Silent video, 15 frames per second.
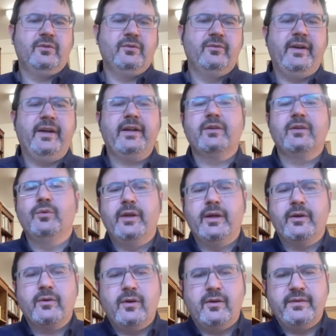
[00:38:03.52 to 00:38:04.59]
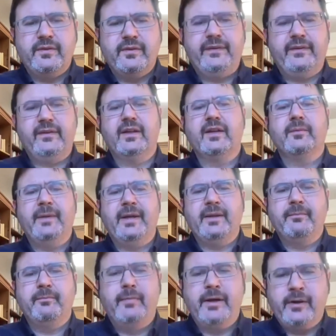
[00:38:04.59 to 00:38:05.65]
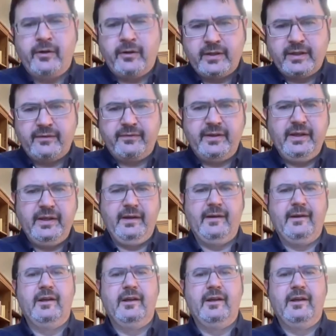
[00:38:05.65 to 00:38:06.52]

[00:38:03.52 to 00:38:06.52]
to Vera Tulyakova's Hikmet biography,